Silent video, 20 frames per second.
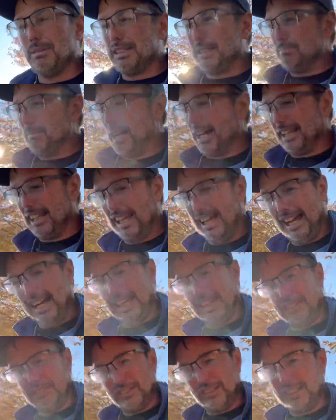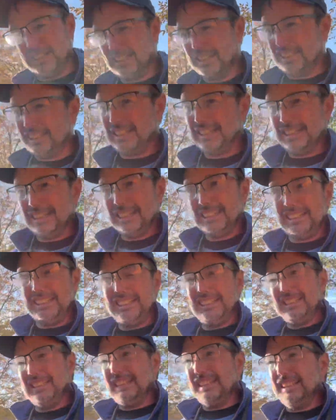in my life.
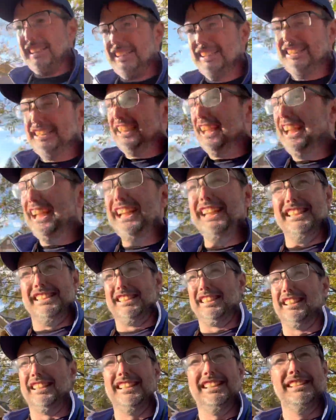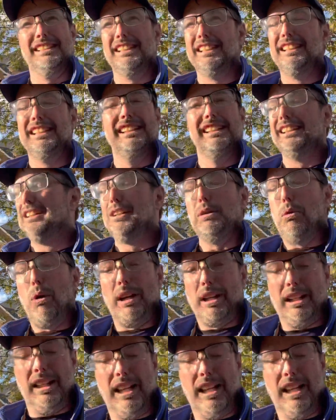Jeez, what a